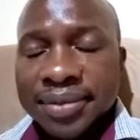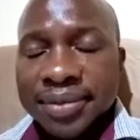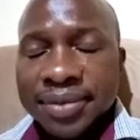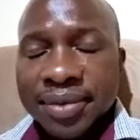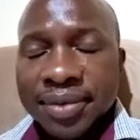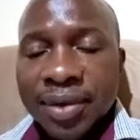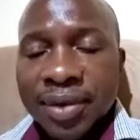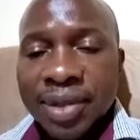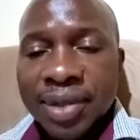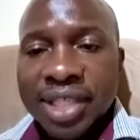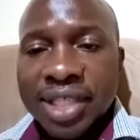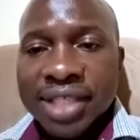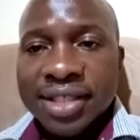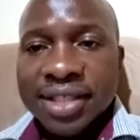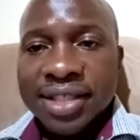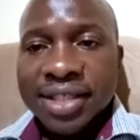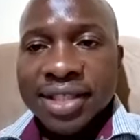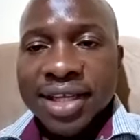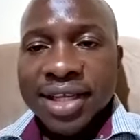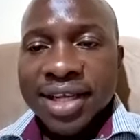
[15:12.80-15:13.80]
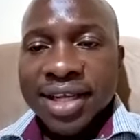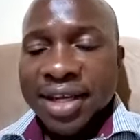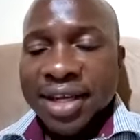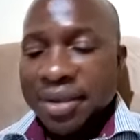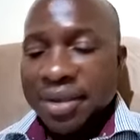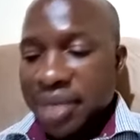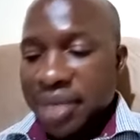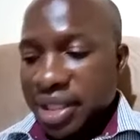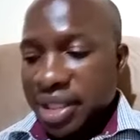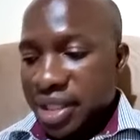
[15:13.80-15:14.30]
what else?
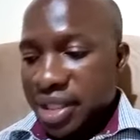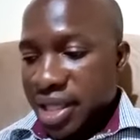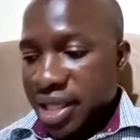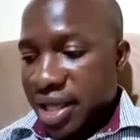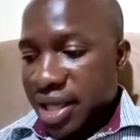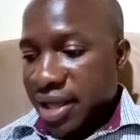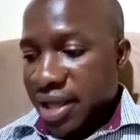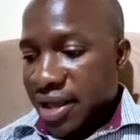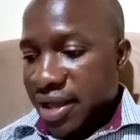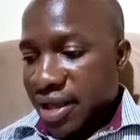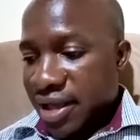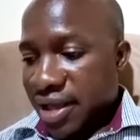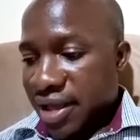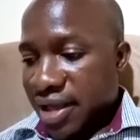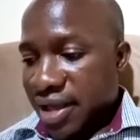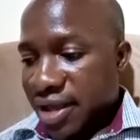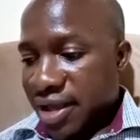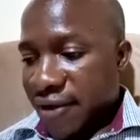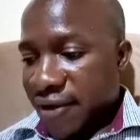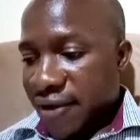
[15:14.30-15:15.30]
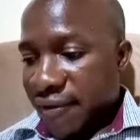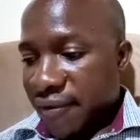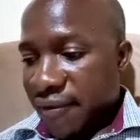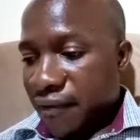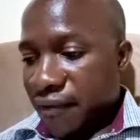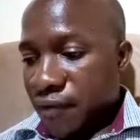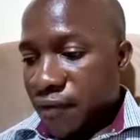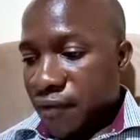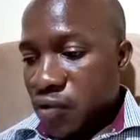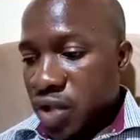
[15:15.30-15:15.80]
Be it
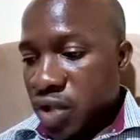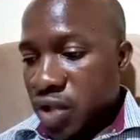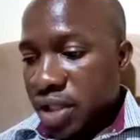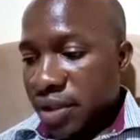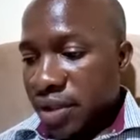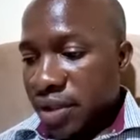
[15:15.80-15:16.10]
food,